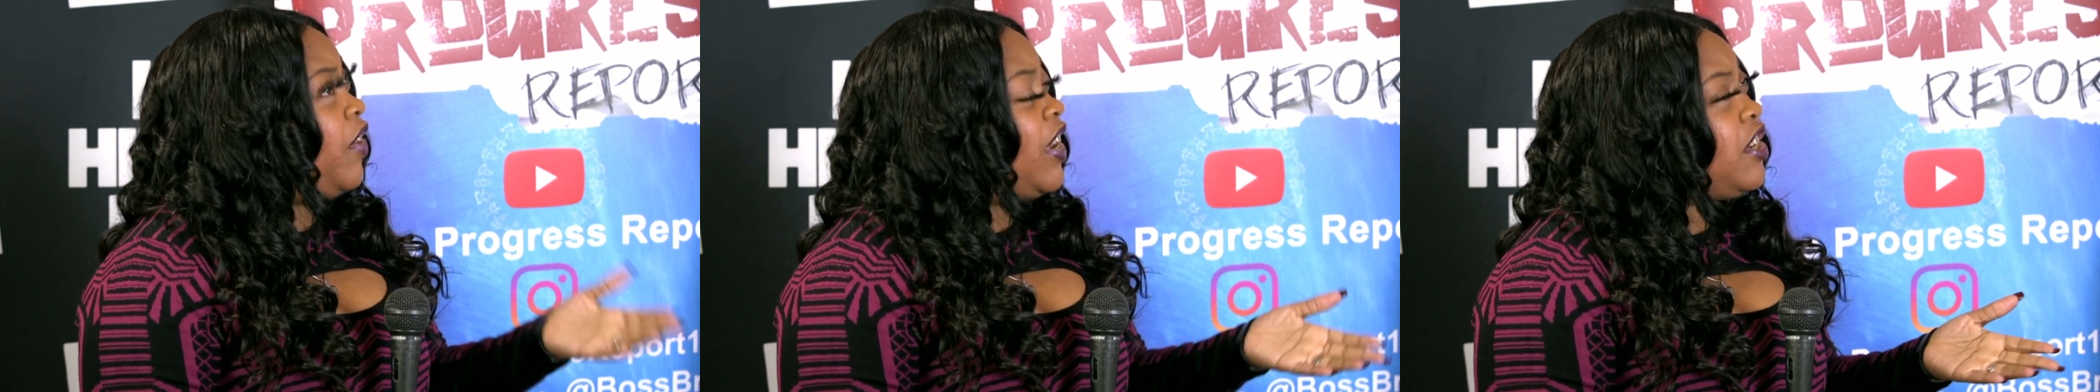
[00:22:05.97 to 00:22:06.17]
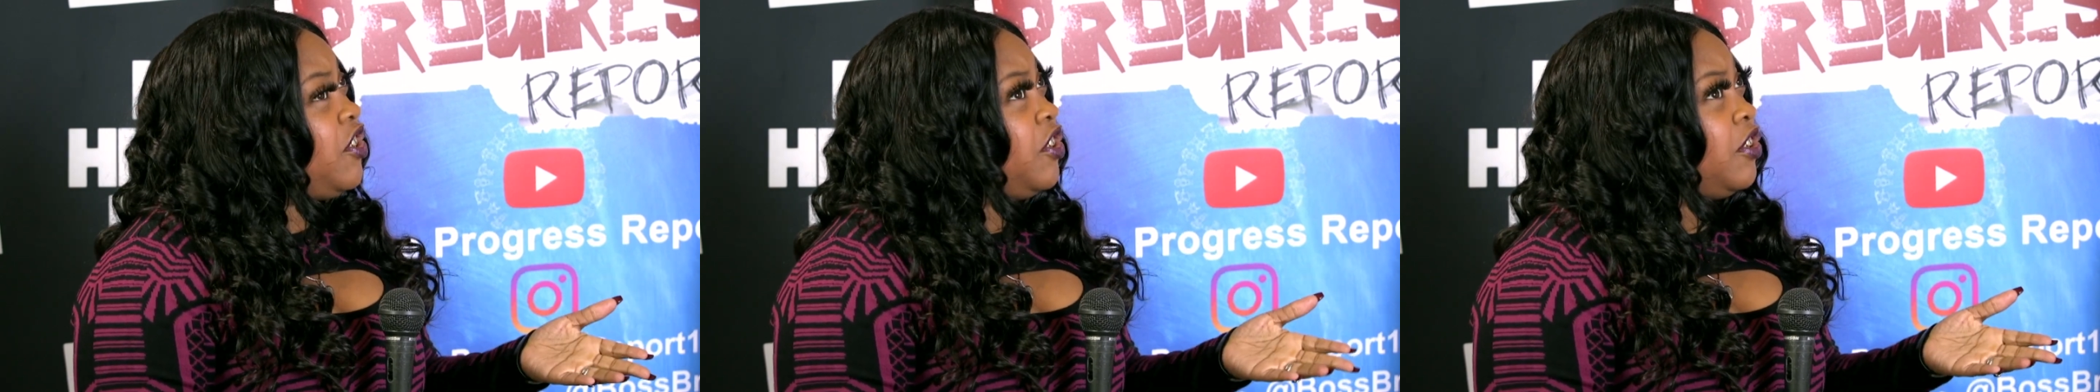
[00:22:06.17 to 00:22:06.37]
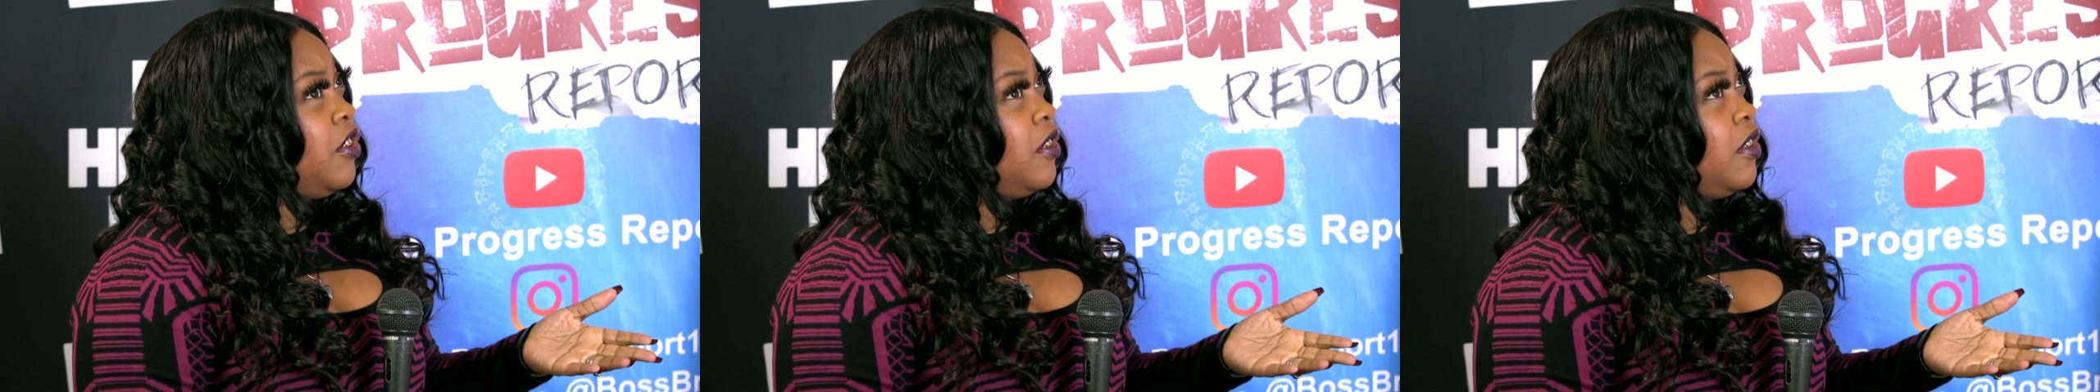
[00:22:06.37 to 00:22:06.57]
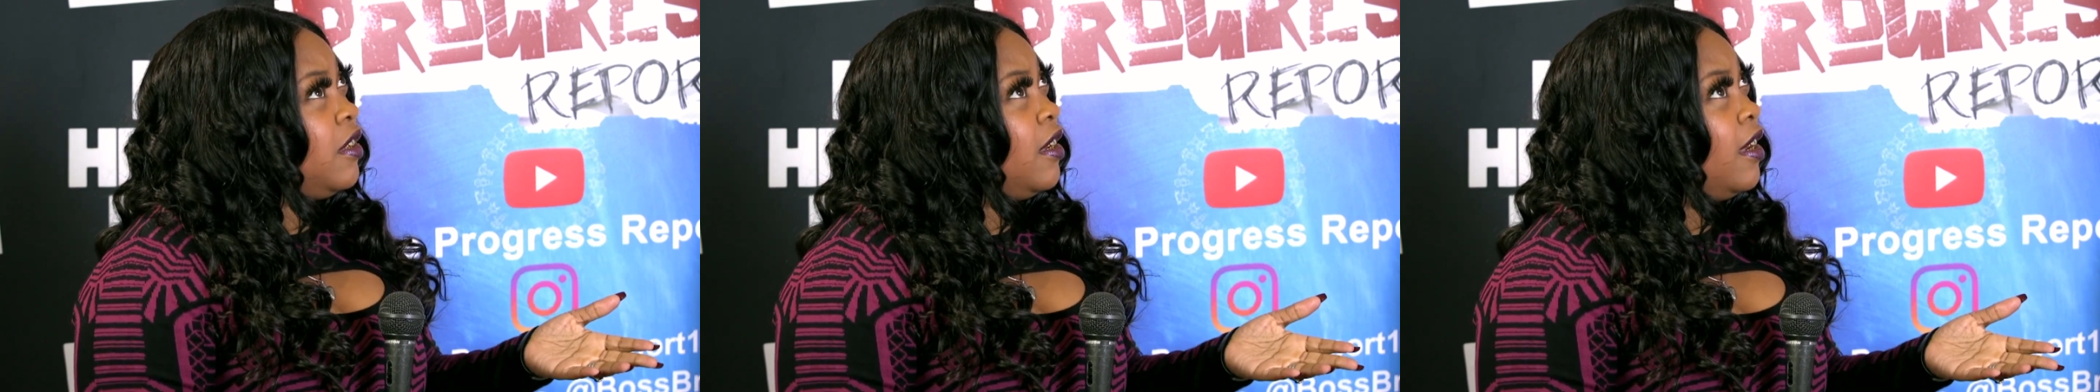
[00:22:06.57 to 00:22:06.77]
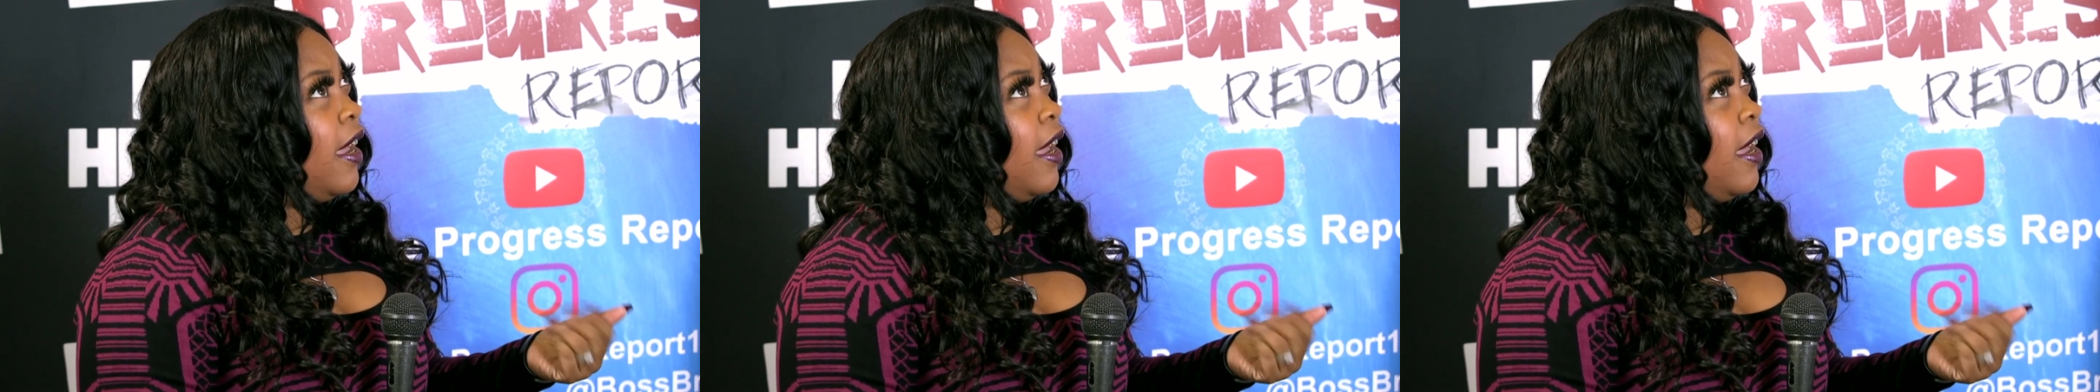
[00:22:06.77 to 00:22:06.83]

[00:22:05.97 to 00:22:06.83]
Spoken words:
features.